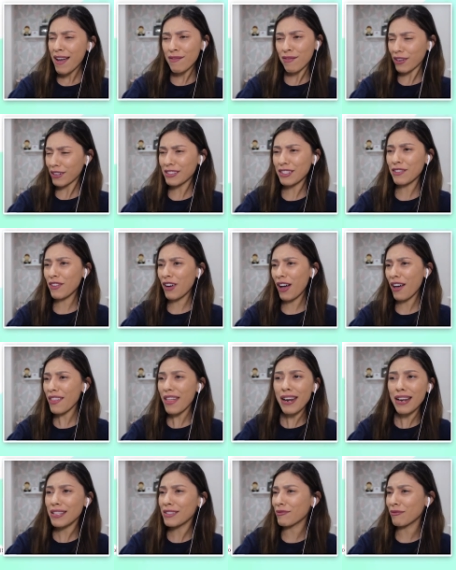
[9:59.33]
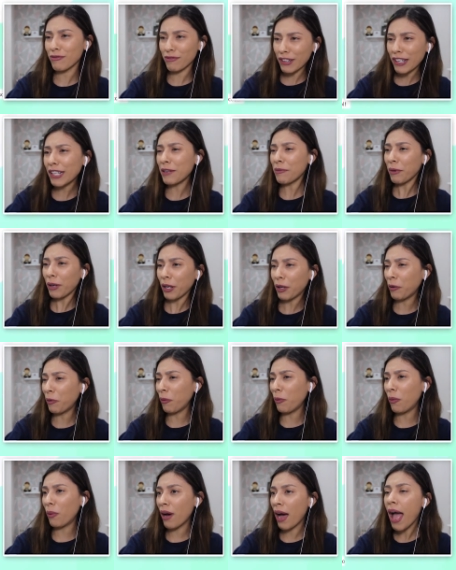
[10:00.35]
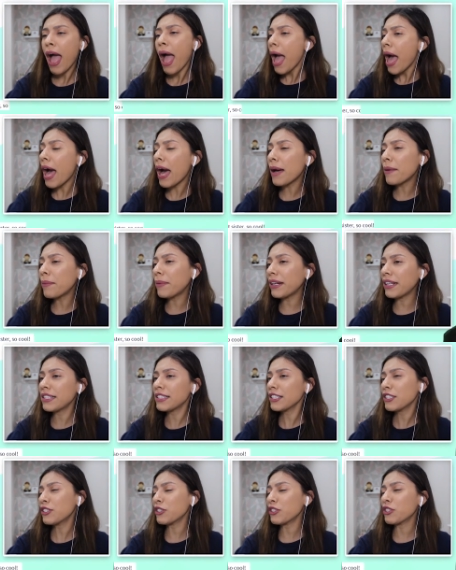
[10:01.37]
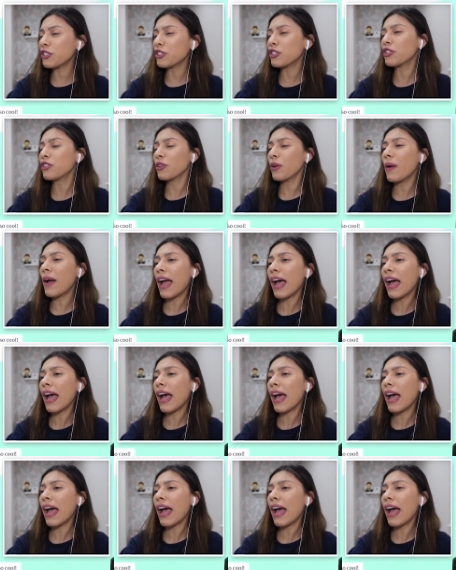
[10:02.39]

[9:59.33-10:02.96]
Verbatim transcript: First of all, that is really, really cool. How many sisters throw